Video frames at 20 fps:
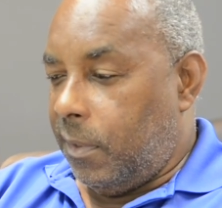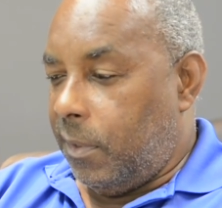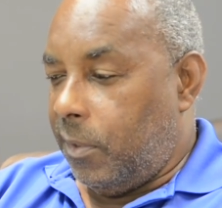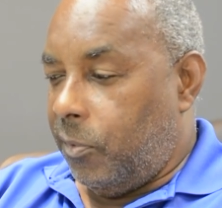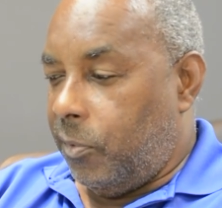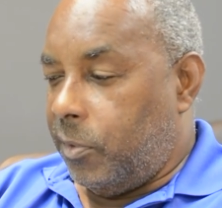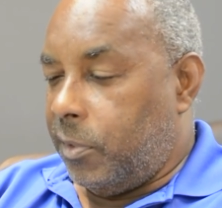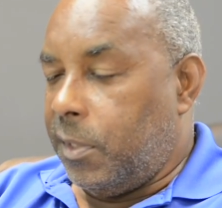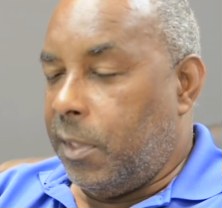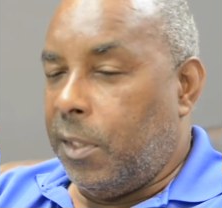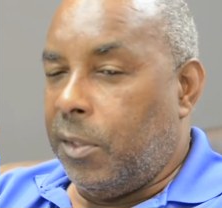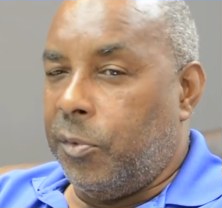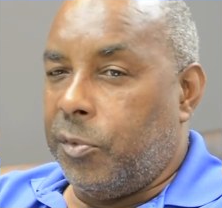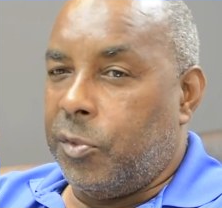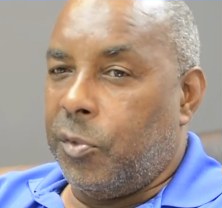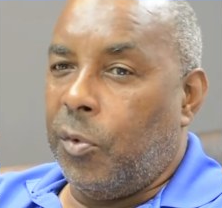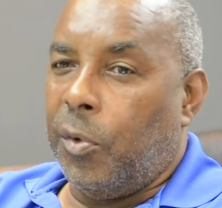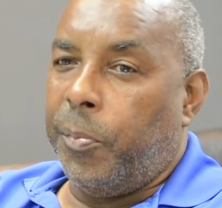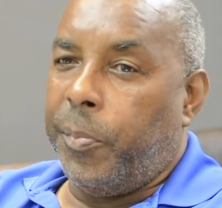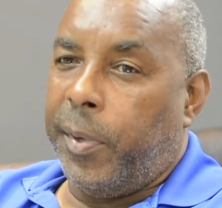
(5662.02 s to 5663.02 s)
you would see there
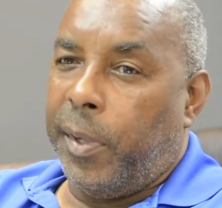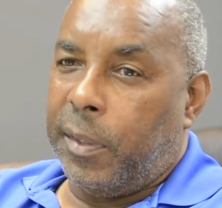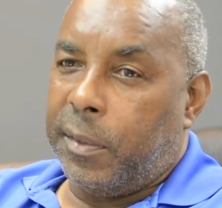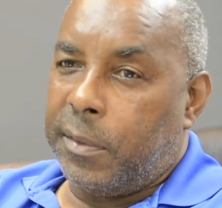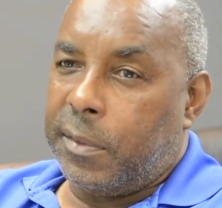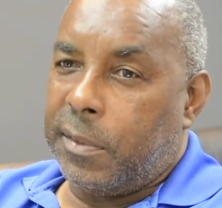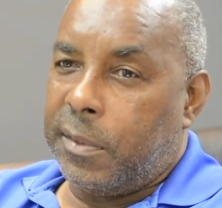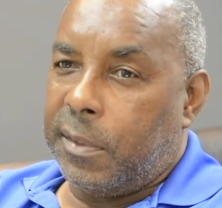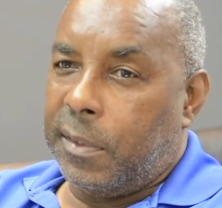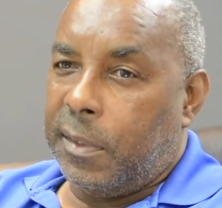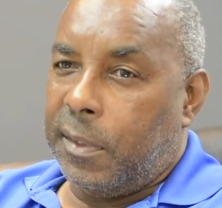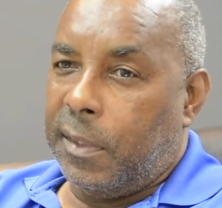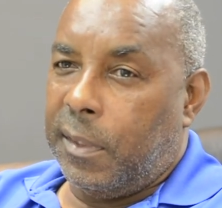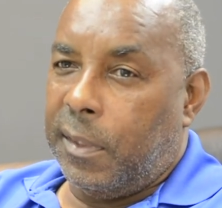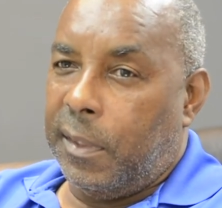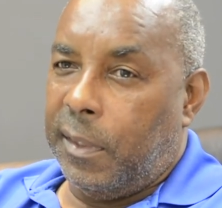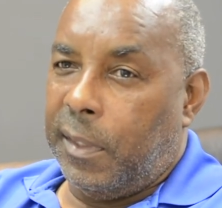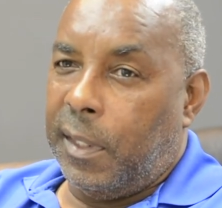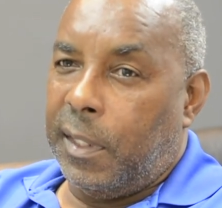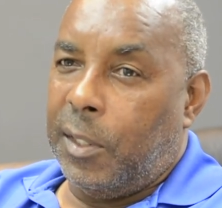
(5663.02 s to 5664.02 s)
was no pulse
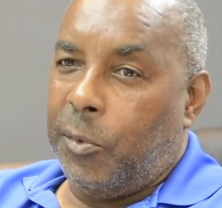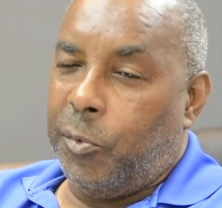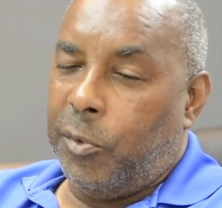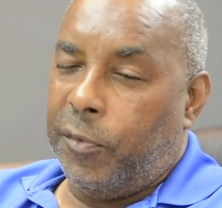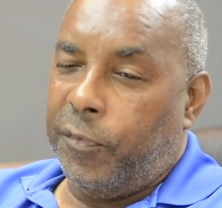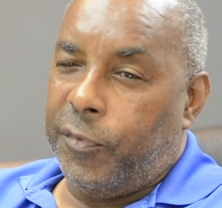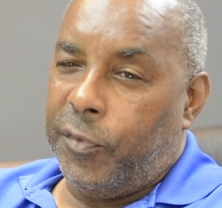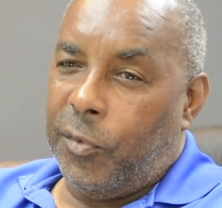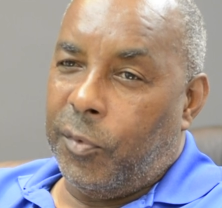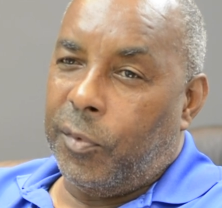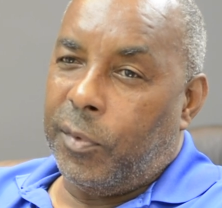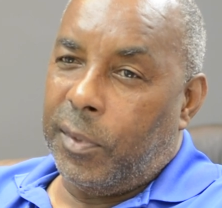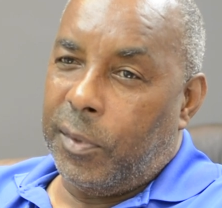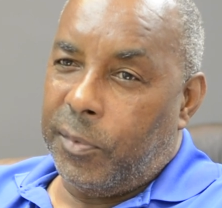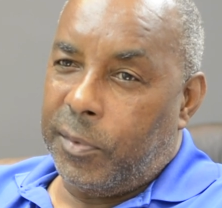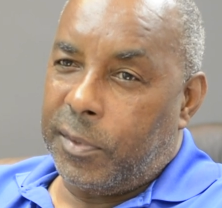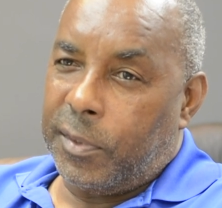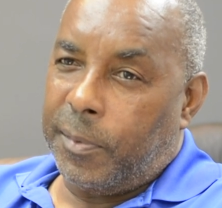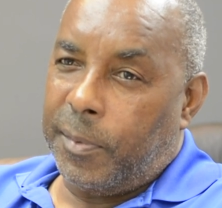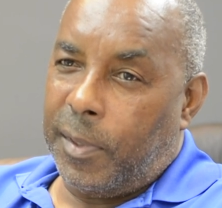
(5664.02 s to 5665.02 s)
and then they would have known
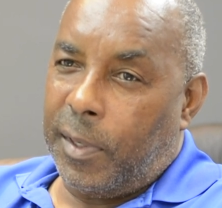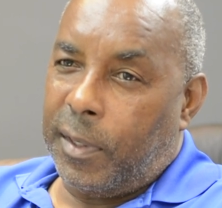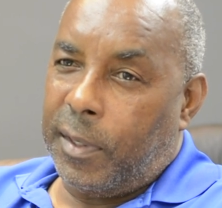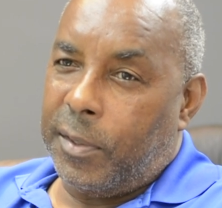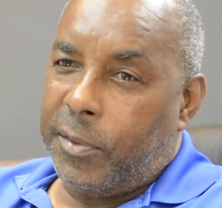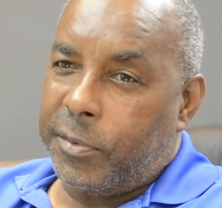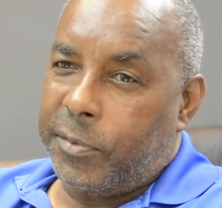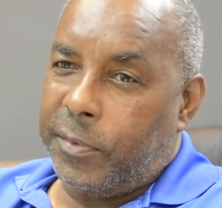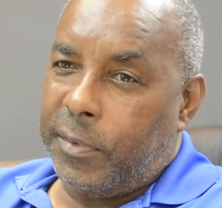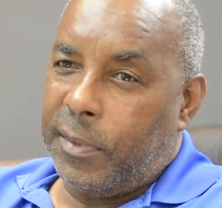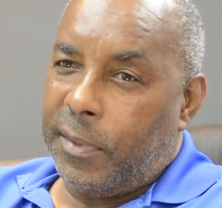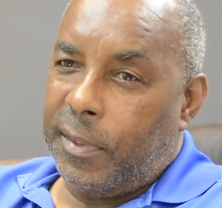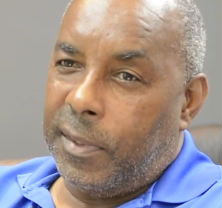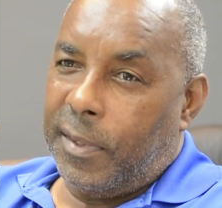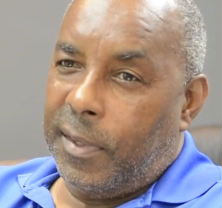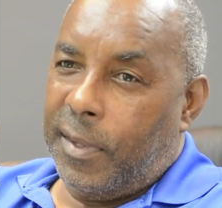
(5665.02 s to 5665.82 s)
it was a blood artery.